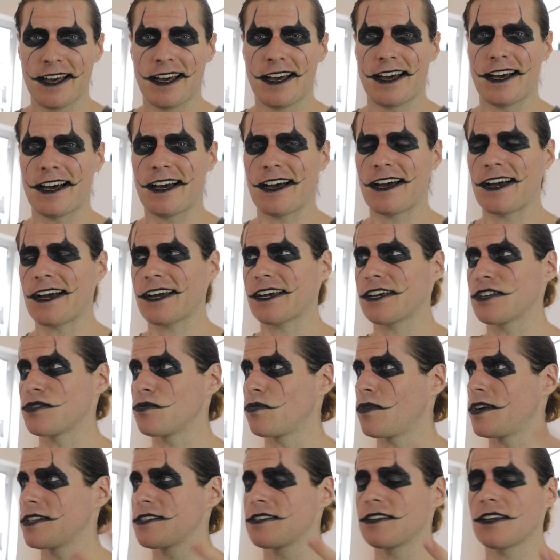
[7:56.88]
because
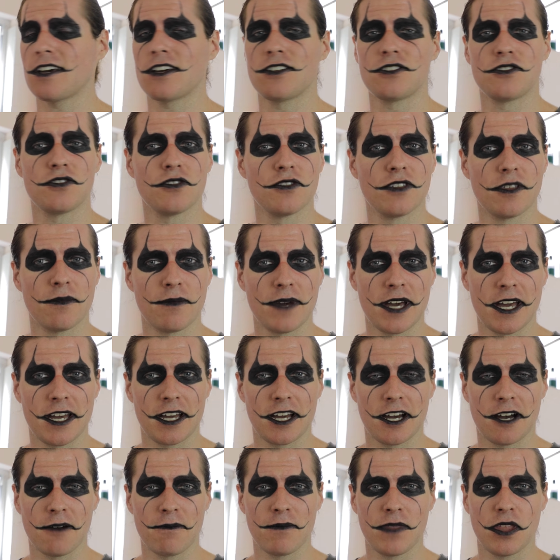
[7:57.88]
once I do the
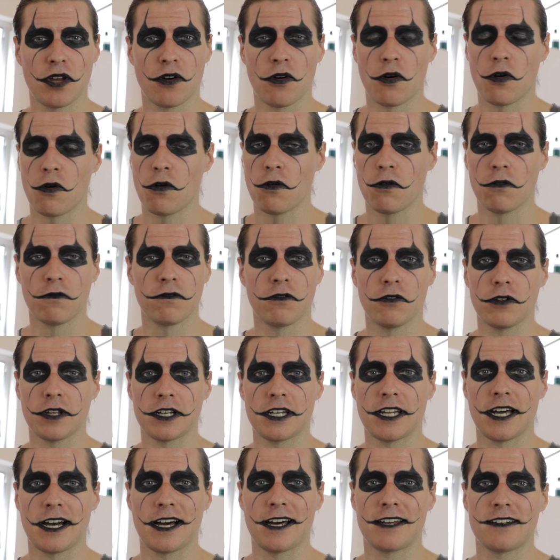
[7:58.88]
makeup all
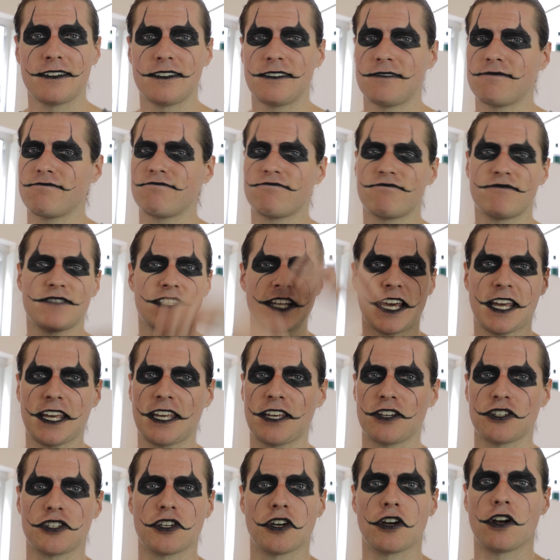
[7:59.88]
fully done,
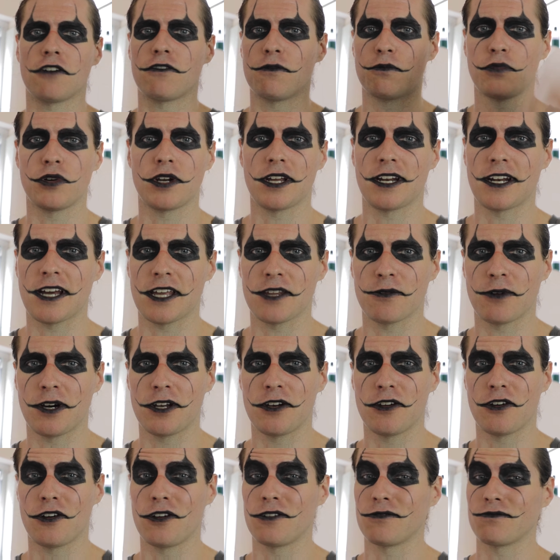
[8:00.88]
taking a shirt off and putting another
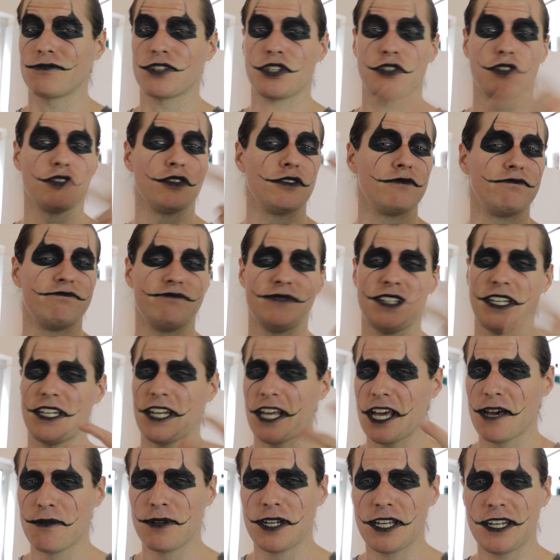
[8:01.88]
one on could
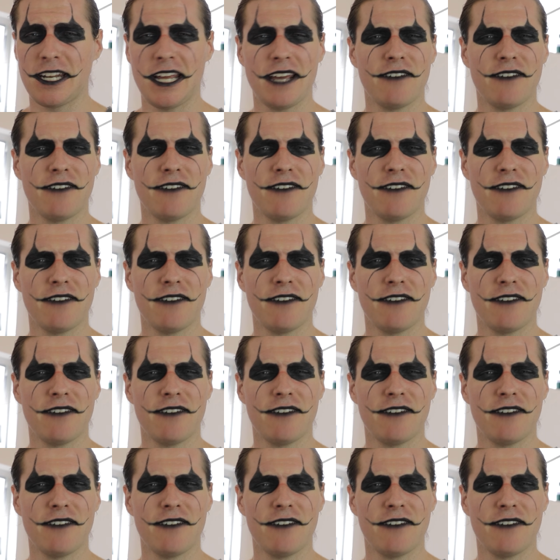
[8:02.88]
inhibit it,